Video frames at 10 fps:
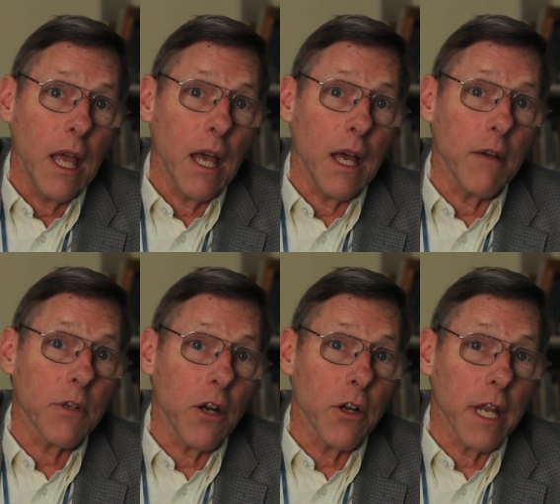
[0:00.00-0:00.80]
of
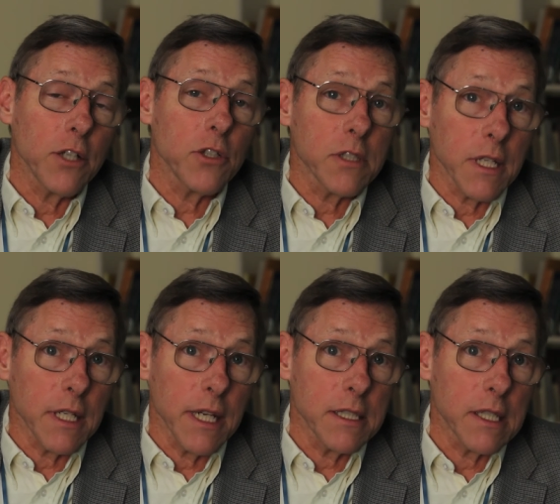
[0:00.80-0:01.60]
congregations in
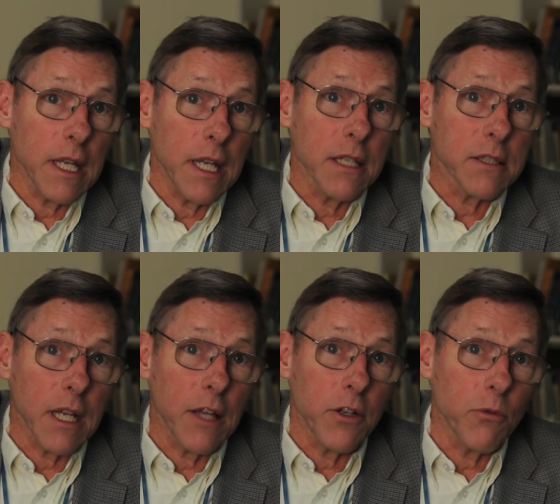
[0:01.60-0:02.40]
DC is
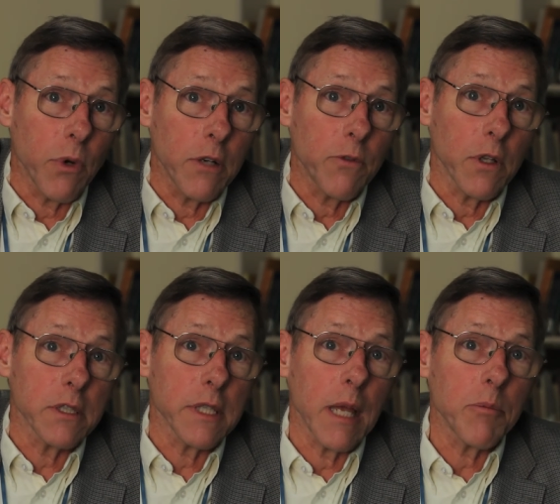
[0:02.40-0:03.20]
another wonderful
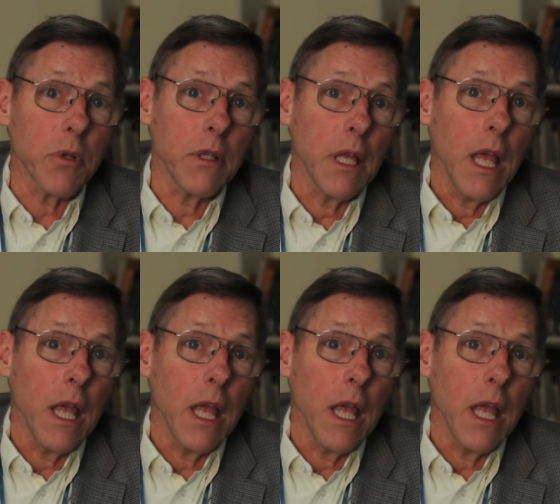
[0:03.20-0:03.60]
example.